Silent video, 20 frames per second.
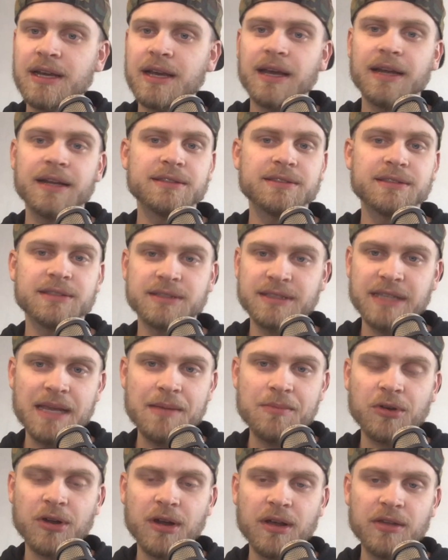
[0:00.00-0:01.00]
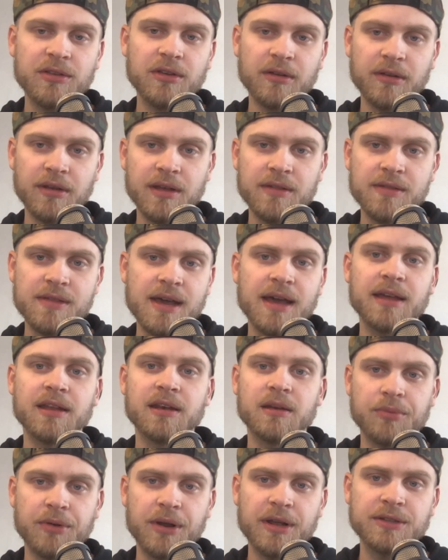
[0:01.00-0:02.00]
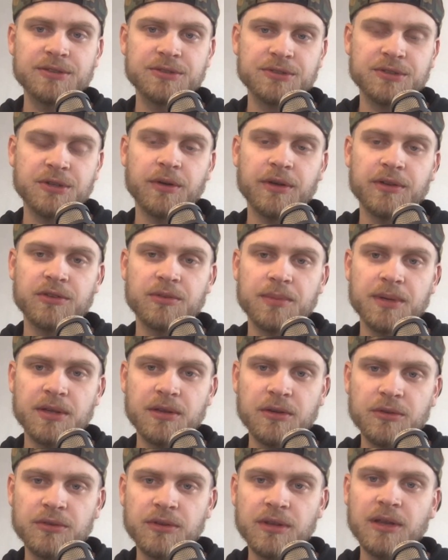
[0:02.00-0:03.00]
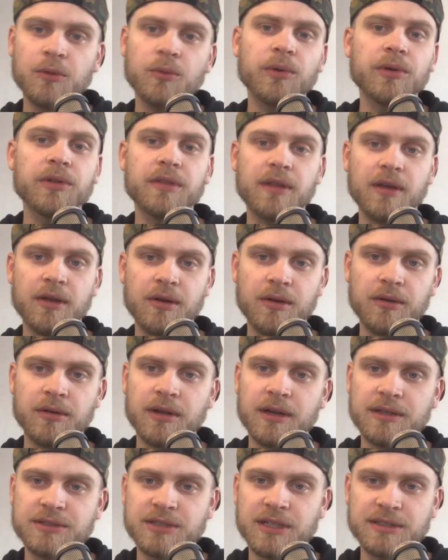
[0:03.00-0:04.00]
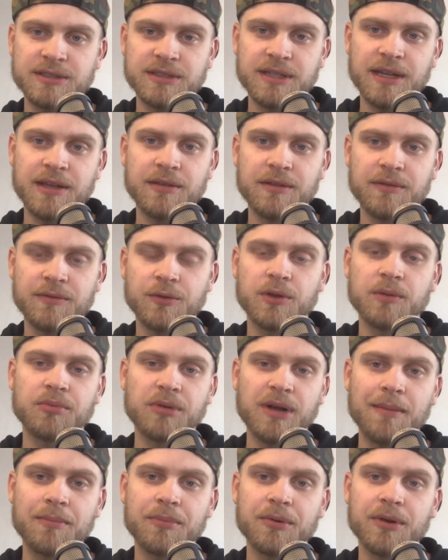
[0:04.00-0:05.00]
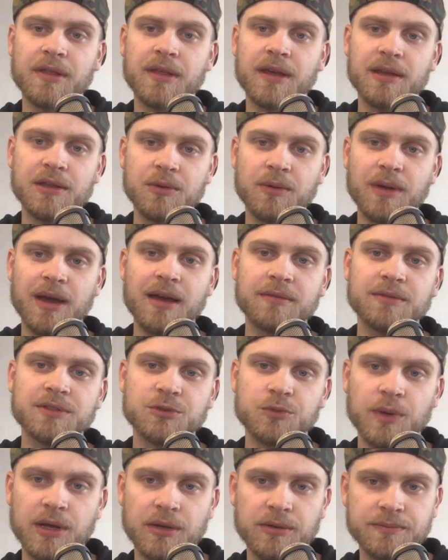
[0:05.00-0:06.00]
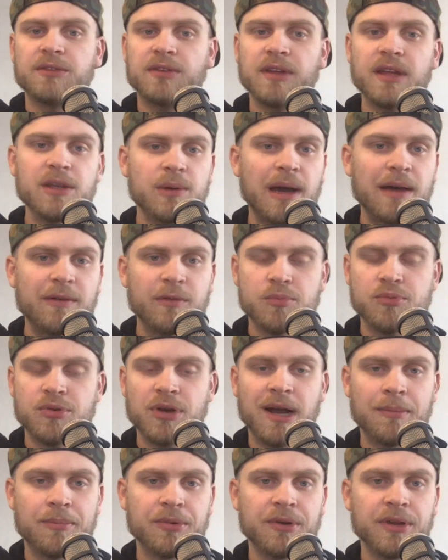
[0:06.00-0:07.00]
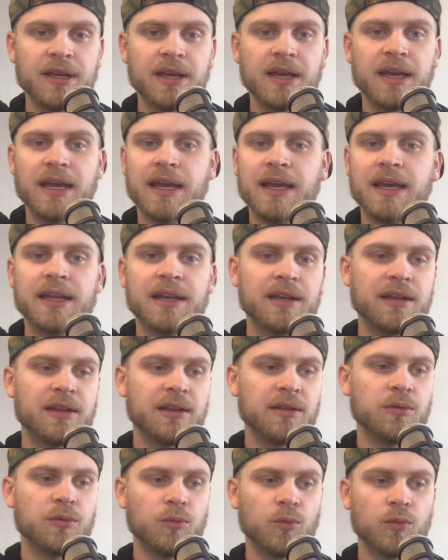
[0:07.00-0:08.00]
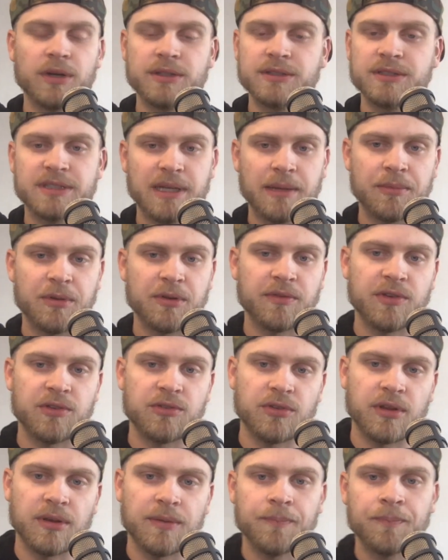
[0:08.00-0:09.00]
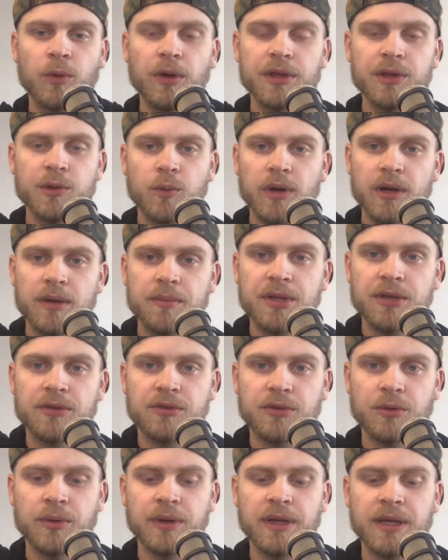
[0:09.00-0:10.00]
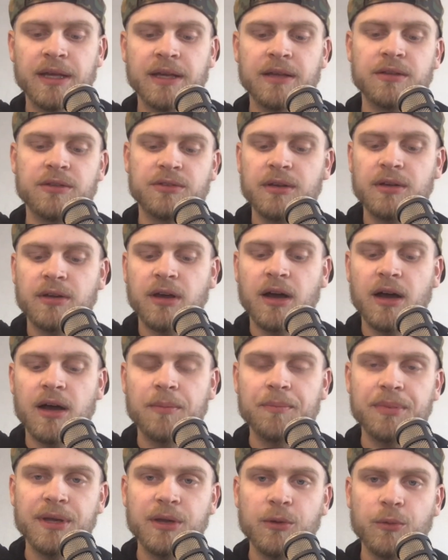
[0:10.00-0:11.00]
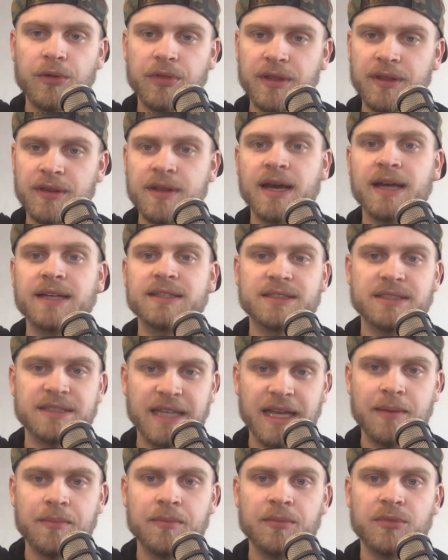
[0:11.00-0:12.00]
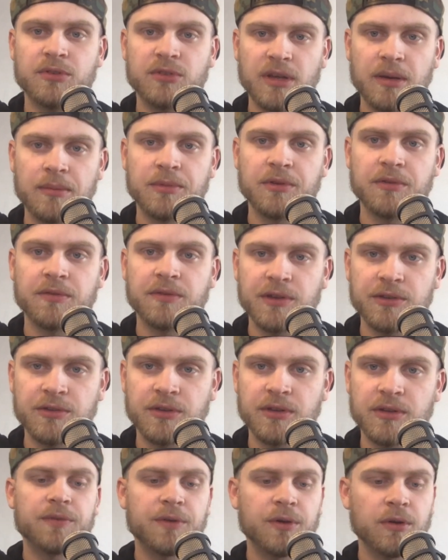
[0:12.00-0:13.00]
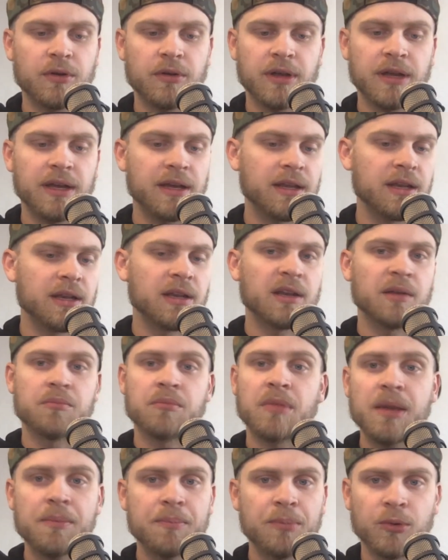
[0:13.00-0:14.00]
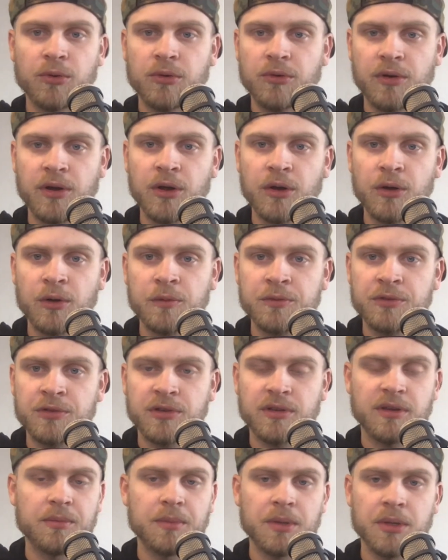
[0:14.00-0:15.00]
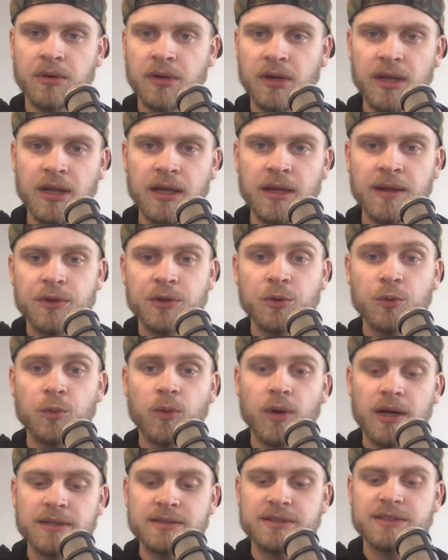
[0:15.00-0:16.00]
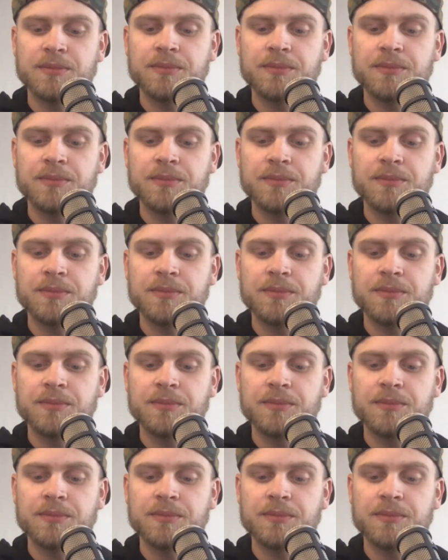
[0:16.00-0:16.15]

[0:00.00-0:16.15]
And it's the same criteria that an appraiser is going to be using when they're adjusting for the property that you have as well. Say you have a property in one subdivision. What you want to be doing is comping within that same subdivision. If you're in Maple Grove's community, you want to